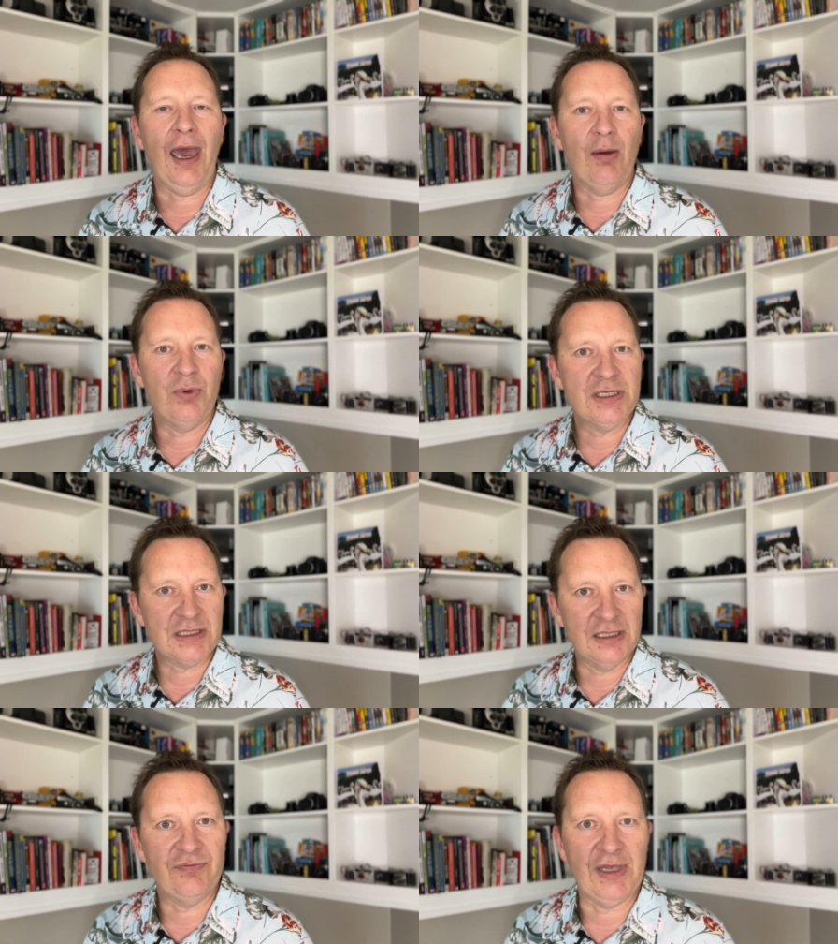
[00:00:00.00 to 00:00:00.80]
And we used to
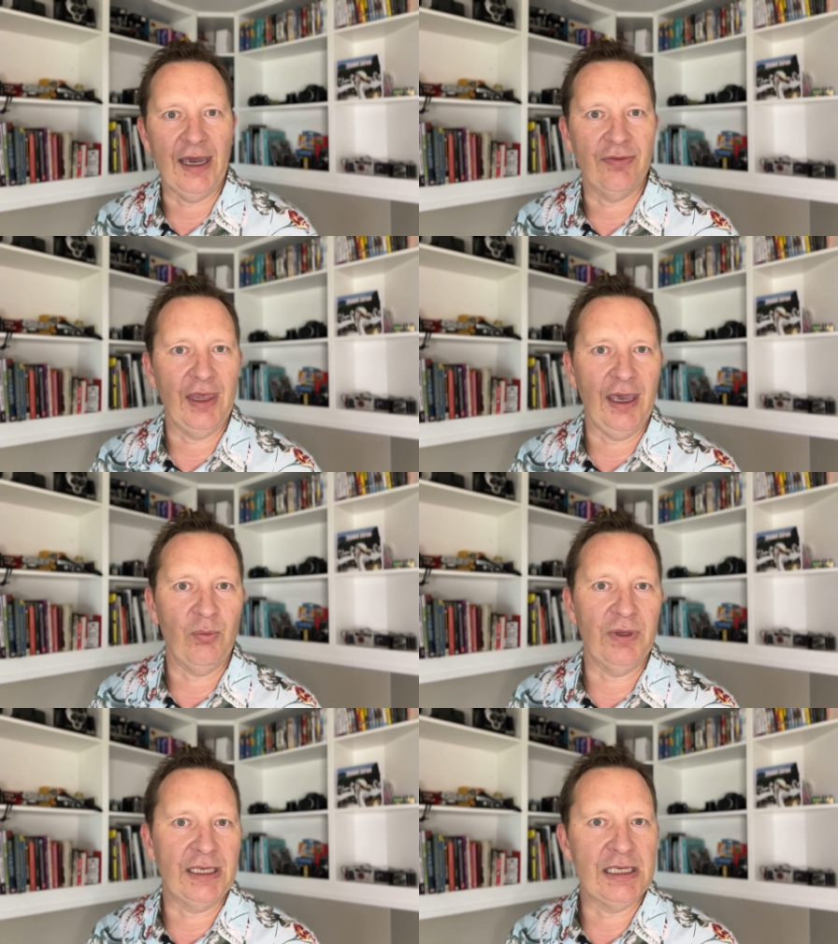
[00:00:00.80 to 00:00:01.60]
live down there
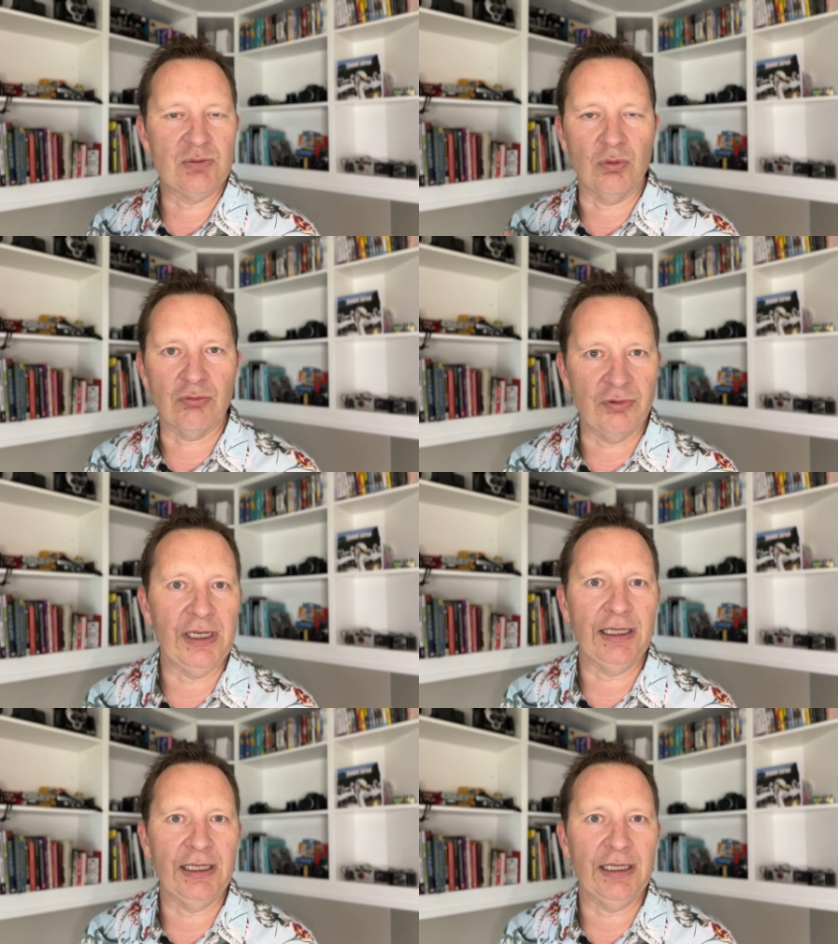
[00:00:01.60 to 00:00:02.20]
when the kids were really